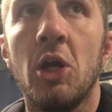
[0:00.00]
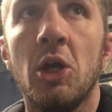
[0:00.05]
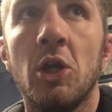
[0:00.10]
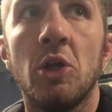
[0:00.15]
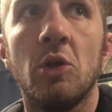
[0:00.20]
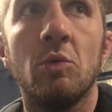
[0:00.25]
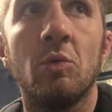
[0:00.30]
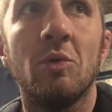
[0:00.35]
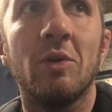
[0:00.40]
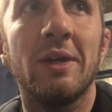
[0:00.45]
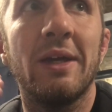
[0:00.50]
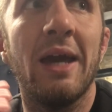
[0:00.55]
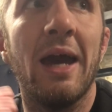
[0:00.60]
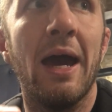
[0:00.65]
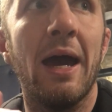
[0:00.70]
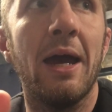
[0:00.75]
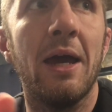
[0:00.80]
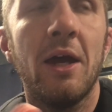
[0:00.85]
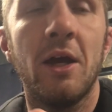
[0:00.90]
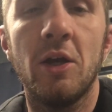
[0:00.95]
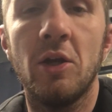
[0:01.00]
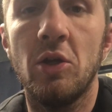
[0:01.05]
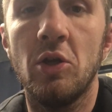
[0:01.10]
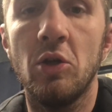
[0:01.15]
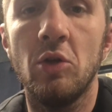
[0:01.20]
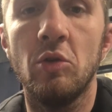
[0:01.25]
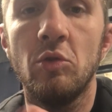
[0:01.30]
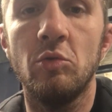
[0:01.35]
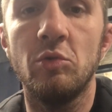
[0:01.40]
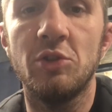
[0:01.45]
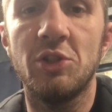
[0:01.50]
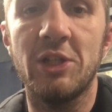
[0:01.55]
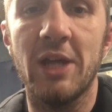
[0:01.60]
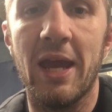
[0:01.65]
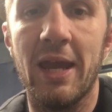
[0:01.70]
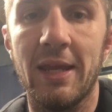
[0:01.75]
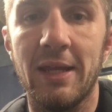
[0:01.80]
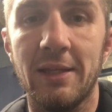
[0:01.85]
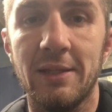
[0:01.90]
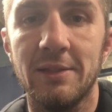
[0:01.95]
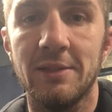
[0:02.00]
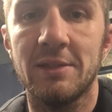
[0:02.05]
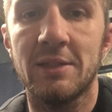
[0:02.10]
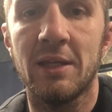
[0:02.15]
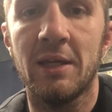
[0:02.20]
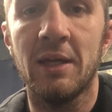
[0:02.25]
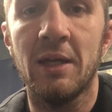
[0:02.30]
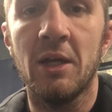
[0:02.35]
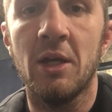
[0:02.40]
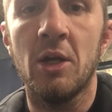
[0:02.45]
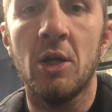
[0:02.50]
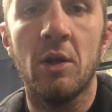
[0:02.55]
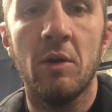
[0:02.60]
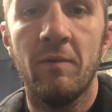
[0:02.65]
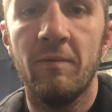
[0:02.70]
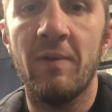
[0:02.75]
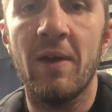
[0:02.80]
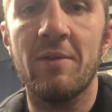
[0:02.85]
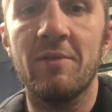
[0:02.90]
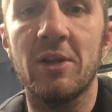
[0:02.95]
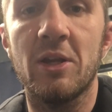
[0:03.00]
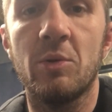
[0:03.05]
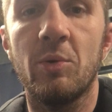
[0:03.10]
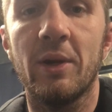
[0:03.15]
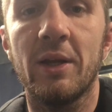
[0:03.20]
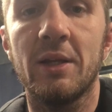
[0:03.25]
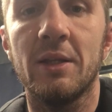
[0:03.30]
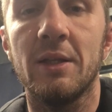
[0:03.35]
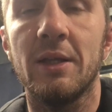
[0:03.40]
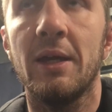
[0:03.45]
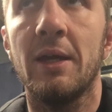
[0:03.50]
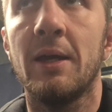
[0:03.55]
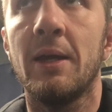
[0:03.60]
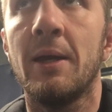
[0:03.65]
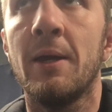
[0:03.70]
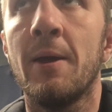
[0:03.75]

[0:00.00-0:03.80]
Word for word: you will get huge gains very quickly.